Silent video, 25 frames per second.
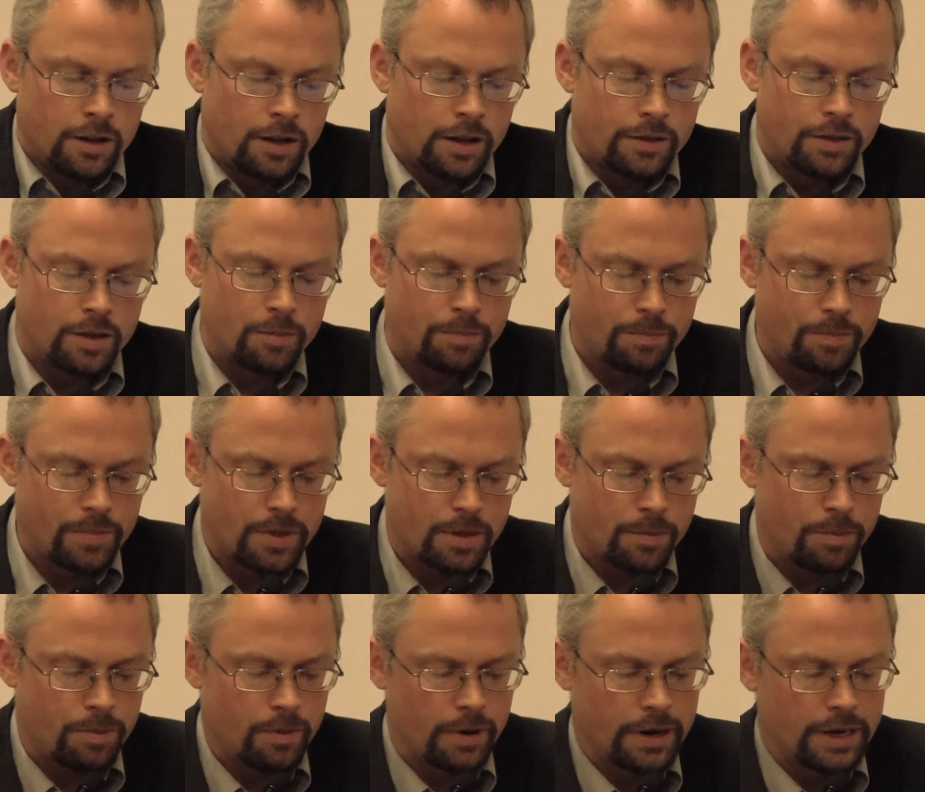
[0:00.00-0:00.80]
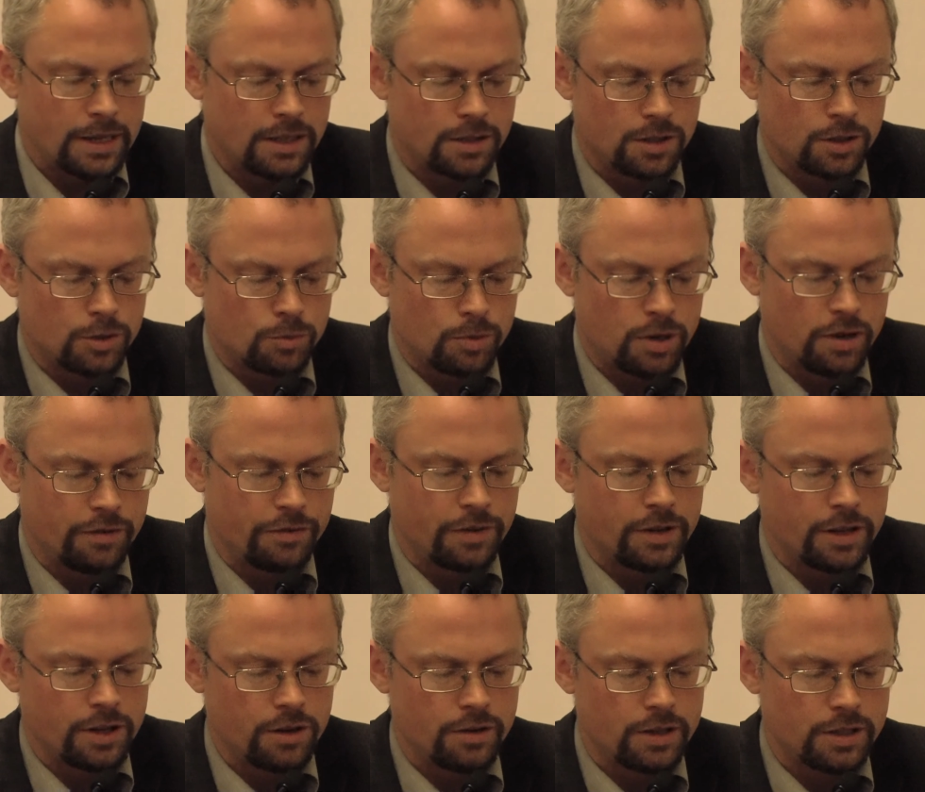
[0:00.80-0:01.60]
the point is as well
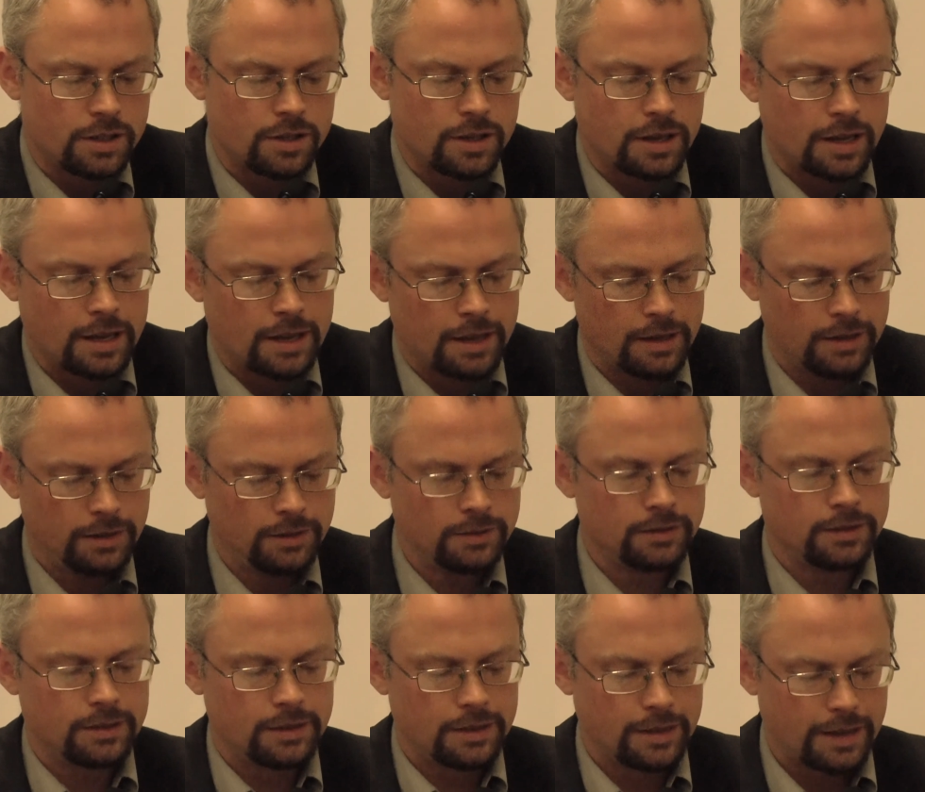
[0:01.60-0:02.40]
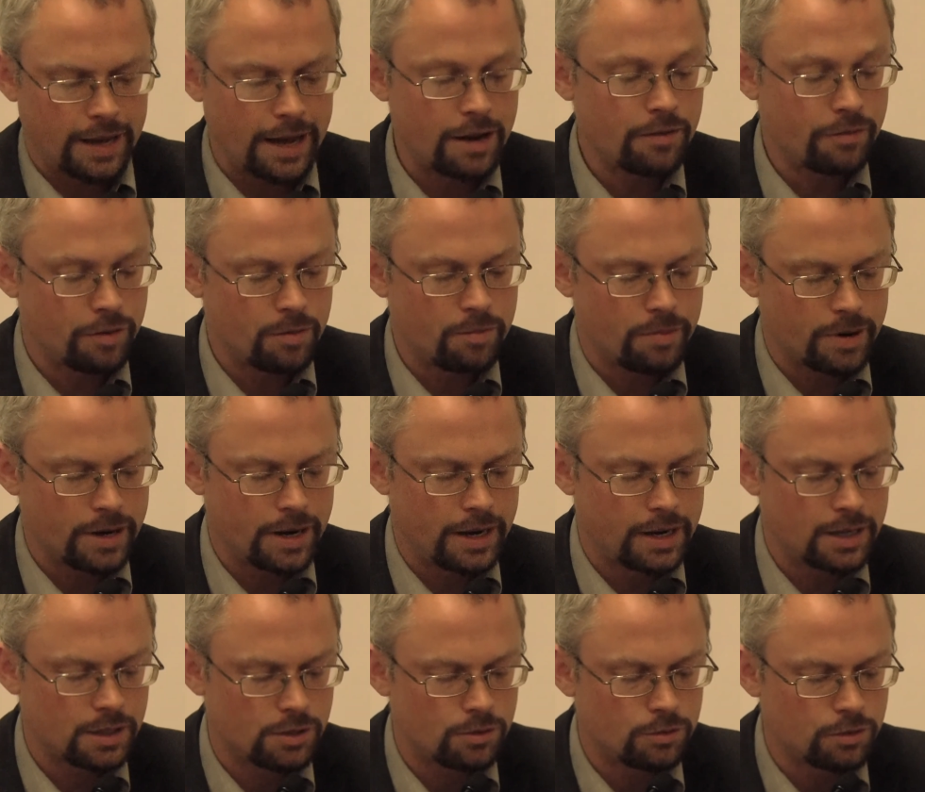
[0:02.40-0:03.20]
for the US and for
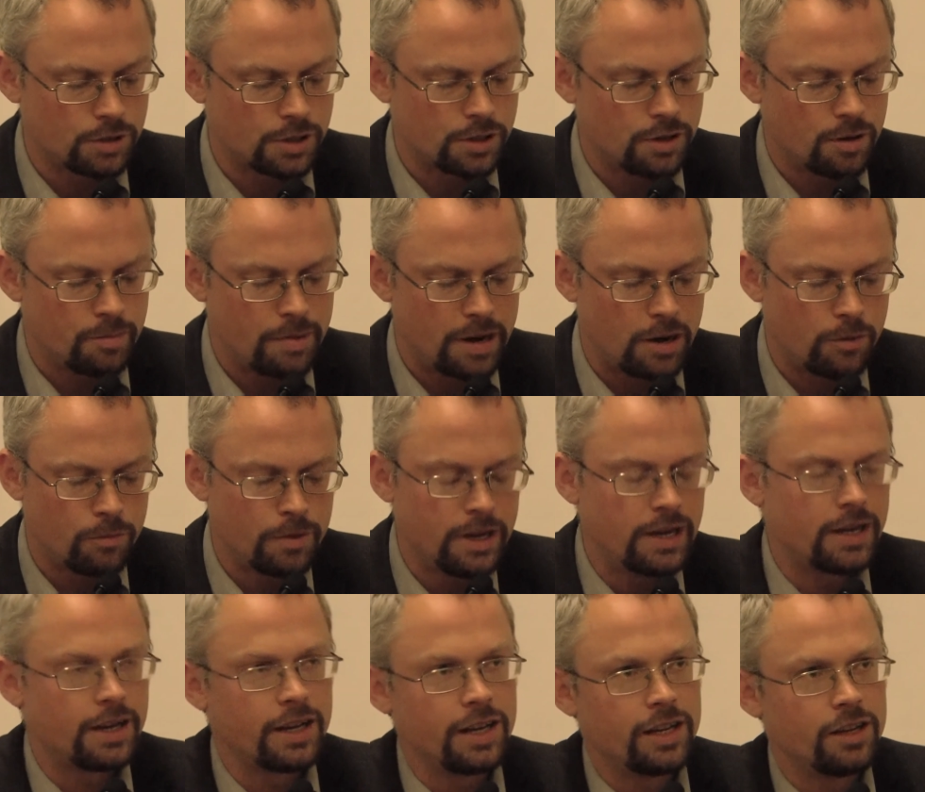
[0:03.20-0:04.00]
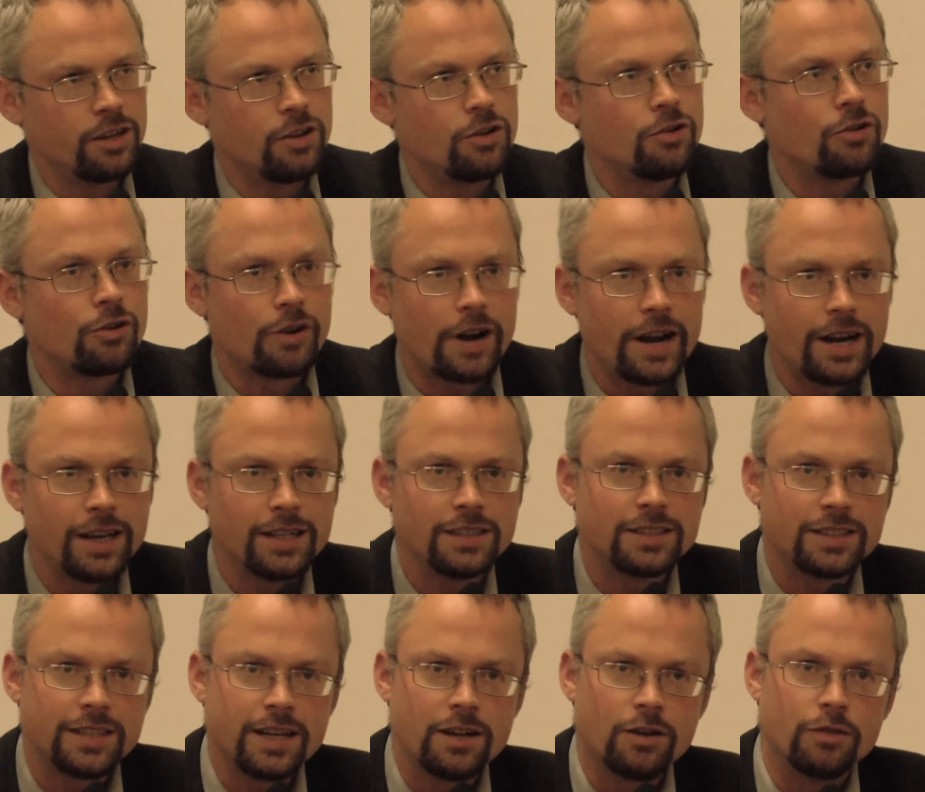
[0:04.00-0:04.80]
Britain, it's also about weakening Ukraine
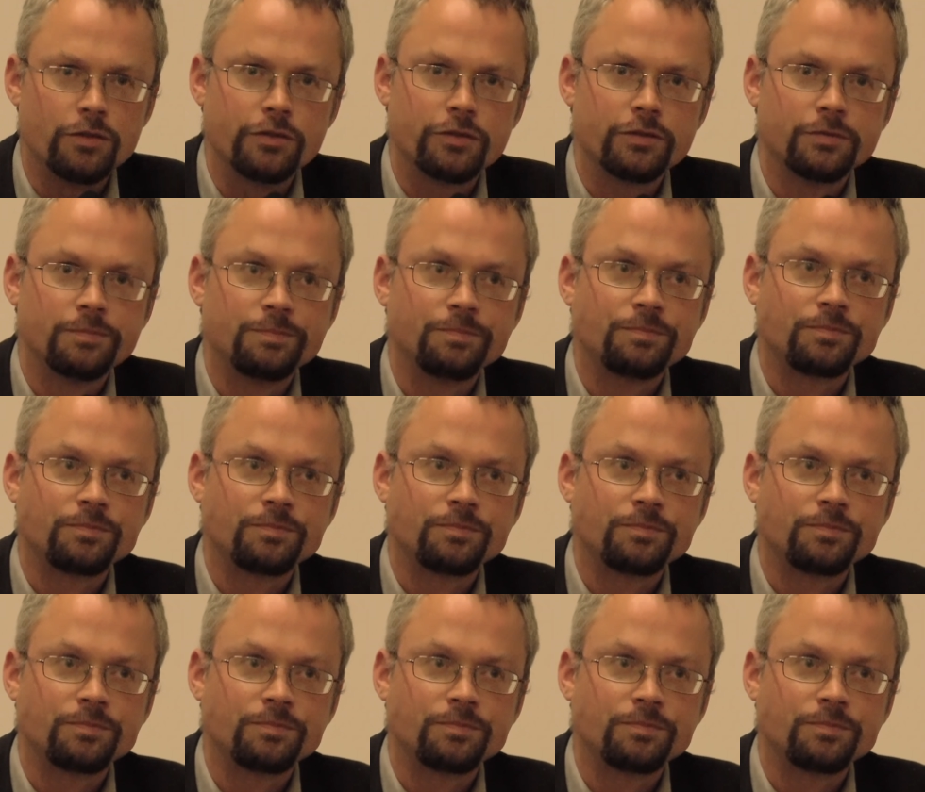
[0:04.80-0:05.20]
itself.